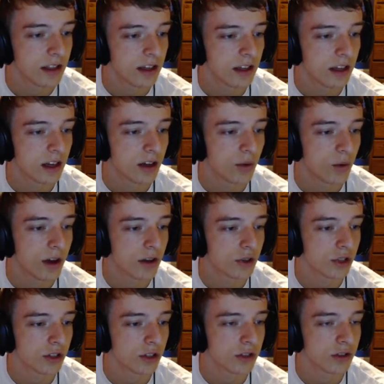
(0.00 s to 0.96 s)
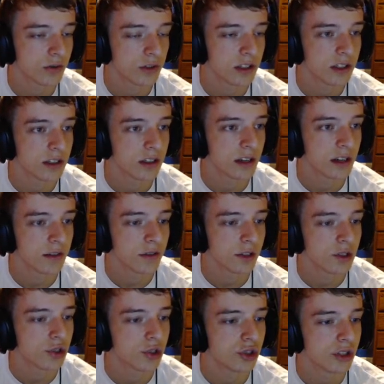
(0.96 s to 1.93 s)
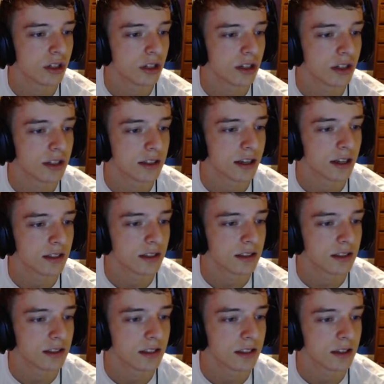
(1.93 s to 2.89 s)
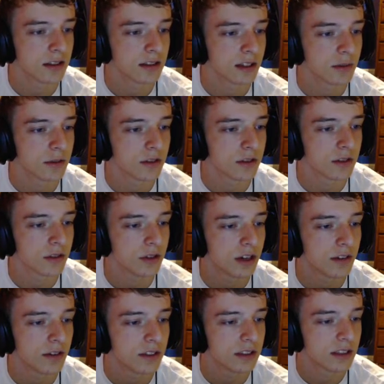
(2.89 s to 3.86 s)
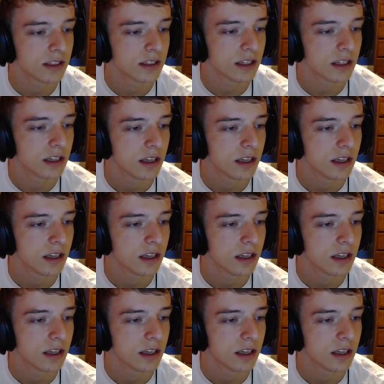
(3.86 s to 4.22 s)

Wild Charge is really good coverage. Toxic's there, Substitute, obviously.